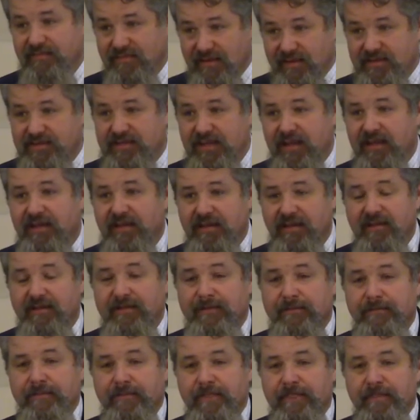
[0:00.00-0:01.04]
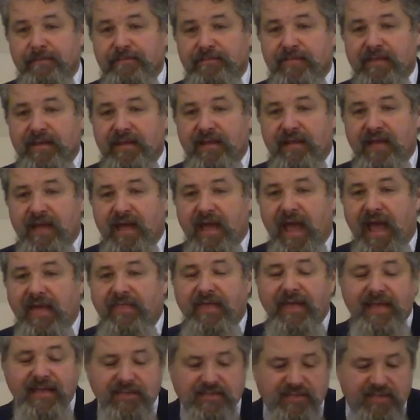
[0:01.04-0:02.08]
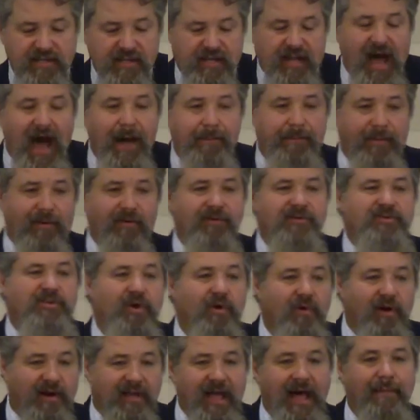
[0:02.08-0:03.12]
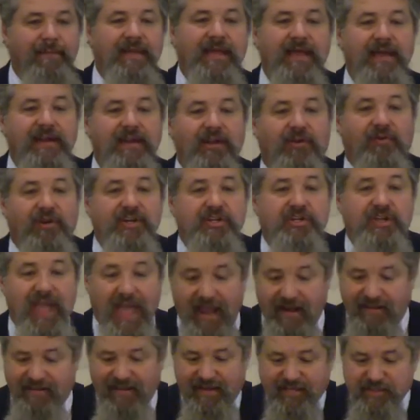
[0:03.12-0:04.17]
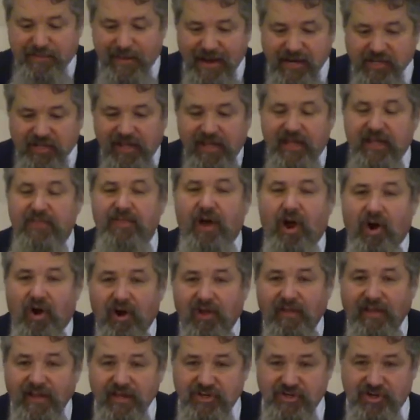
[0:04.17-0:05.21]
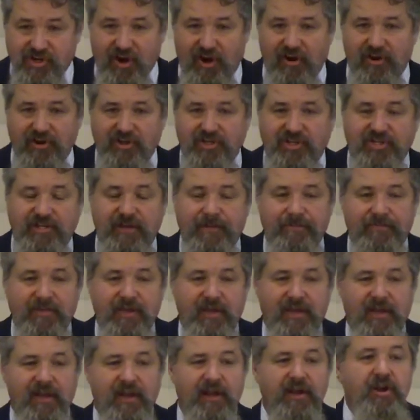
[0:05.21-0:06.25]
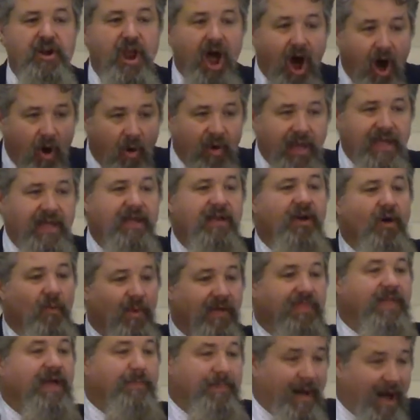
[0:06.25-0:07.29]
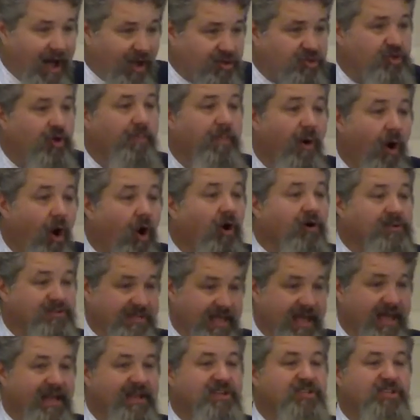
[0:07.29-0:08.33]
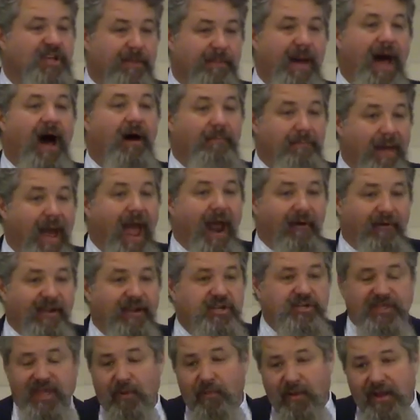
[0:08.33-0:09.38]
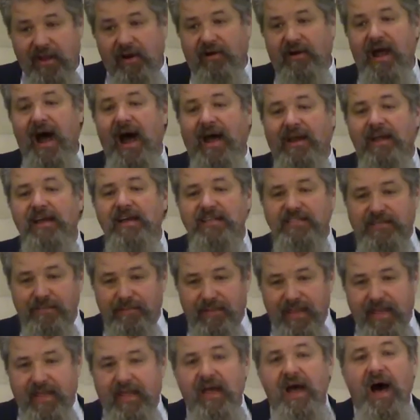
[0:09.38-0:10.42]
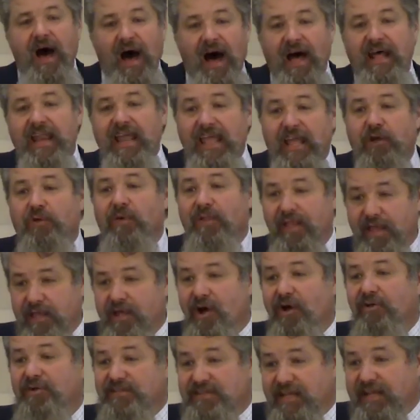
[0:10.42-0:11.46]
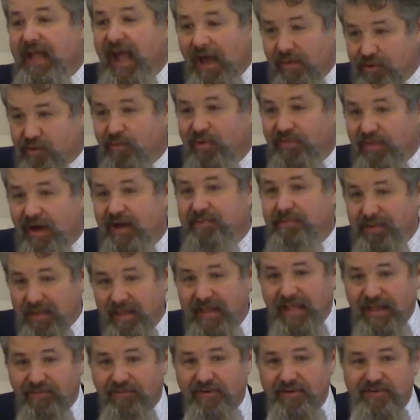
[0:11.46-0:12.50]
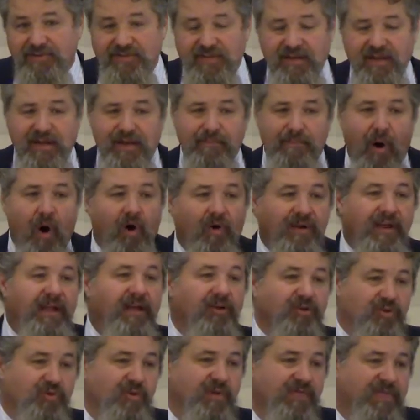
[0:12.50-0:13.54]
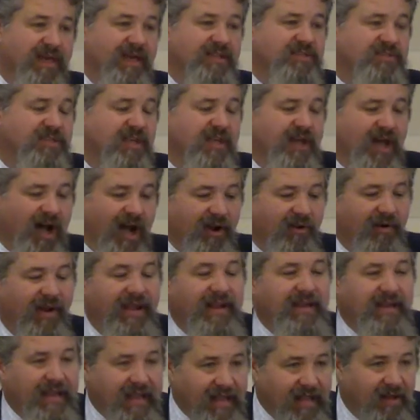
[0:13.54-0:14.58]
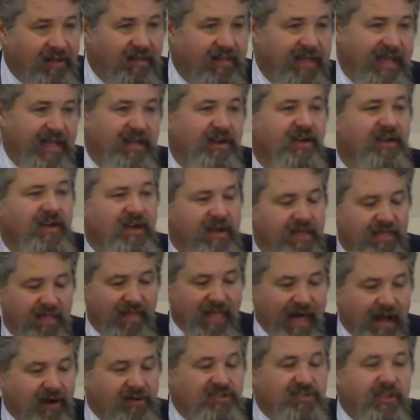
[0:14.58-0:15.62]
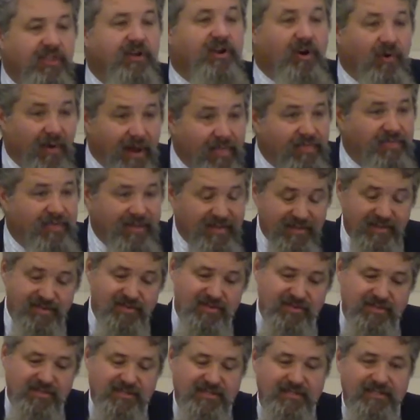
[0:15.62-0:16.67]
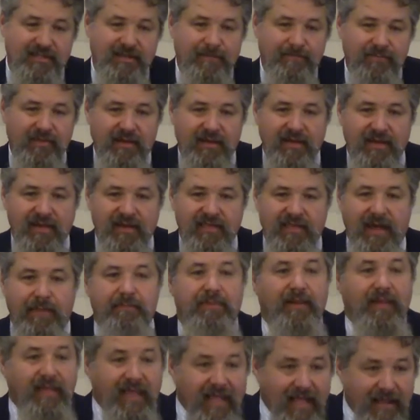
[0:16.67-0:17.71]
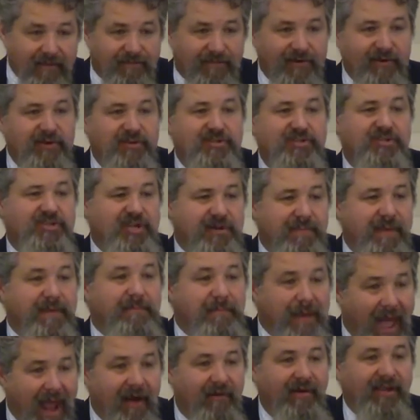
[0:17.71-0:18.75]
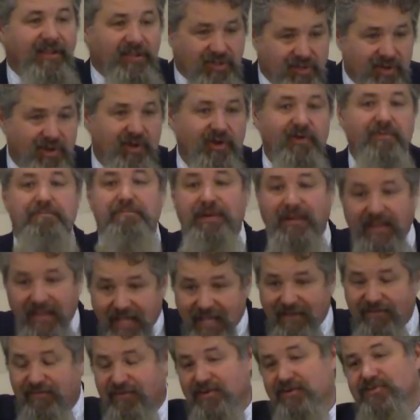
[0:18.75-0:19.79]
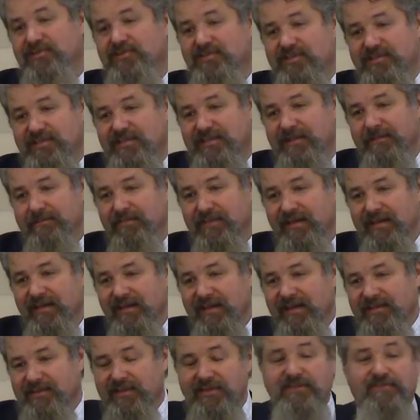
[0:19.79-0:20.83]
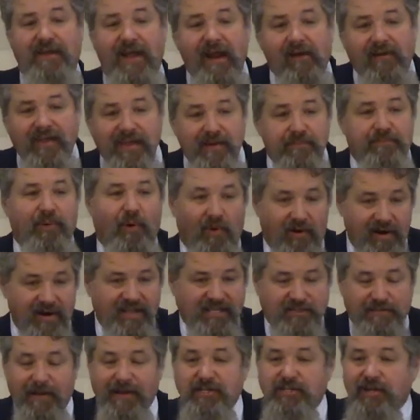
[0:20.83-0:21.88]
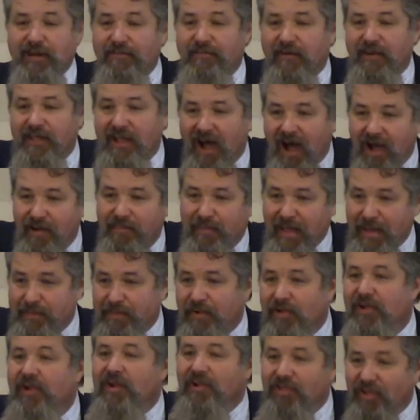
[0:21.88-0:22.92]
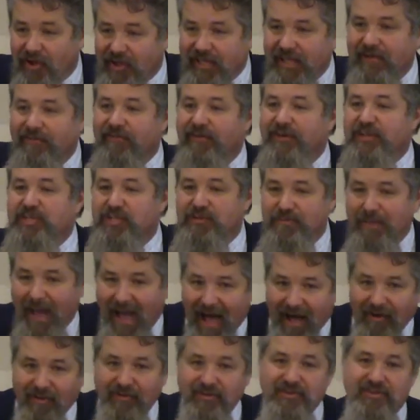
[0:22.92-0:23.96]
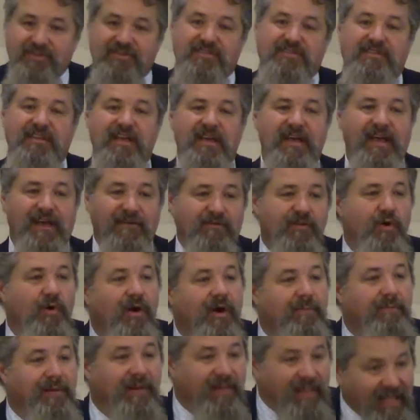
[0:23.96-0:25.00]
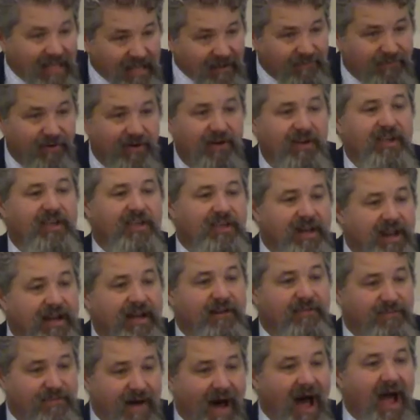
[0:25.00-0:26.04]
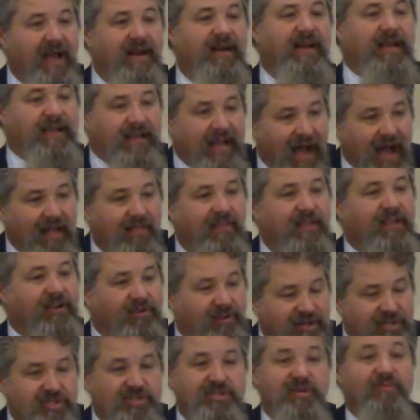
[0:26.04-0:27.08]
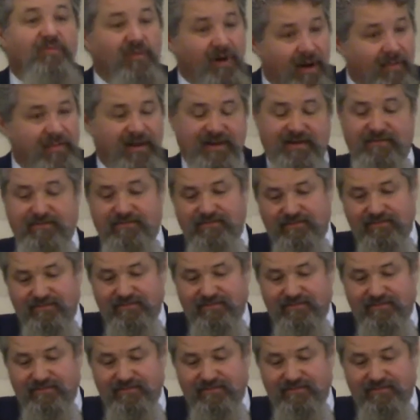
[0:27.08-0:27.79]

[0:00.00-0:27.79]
You see? And these couples who are coming into Christianity, especially in the early church, knowing what the Apostle Paul says about marriage, that we are not to be unequally yoked together with unbelievers. Paul deals with this a great deal in the letter to the Corinthians, that believers should be married to believers. So that's very important, especially for young people looking for a spouse. If you are a believer, you need to find a godly Christian woman.